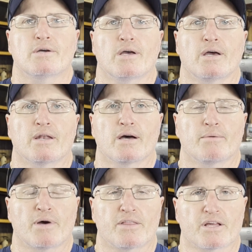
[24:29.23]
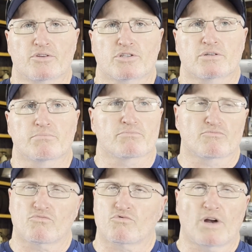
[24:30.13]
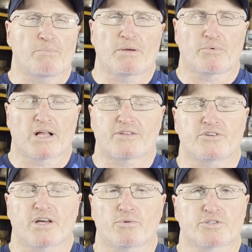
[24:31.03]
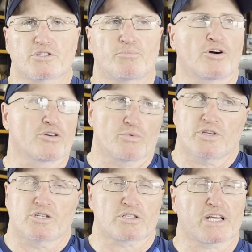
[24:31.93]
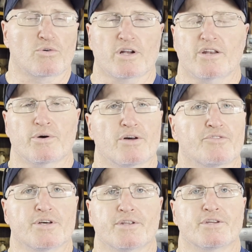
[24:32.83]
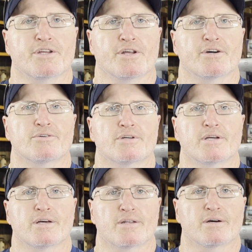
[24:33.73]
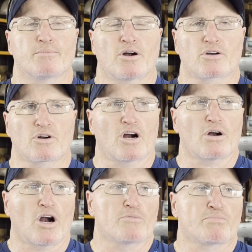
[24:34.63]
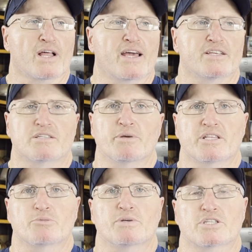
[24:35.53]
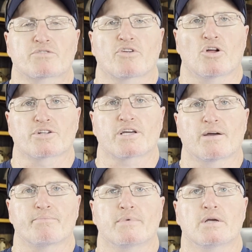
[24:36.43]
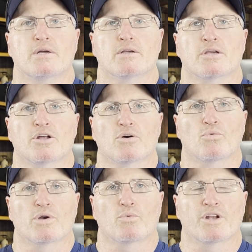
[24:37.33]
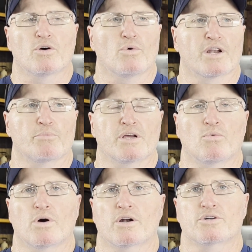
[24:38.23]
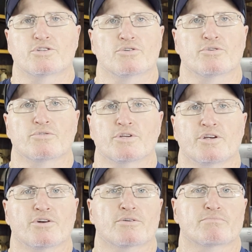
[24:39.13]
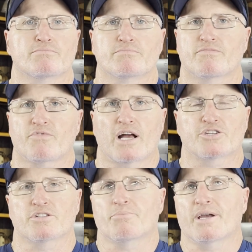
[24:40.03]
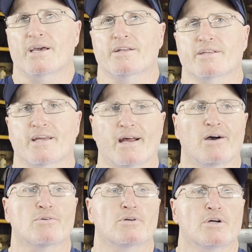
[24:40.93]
And I think there's some great people out there that will still partner with us, just like Orlando Health did. And our plan is to be in this business for a long time. We don't want to be a 1 or 2 year flash in the pan and get out.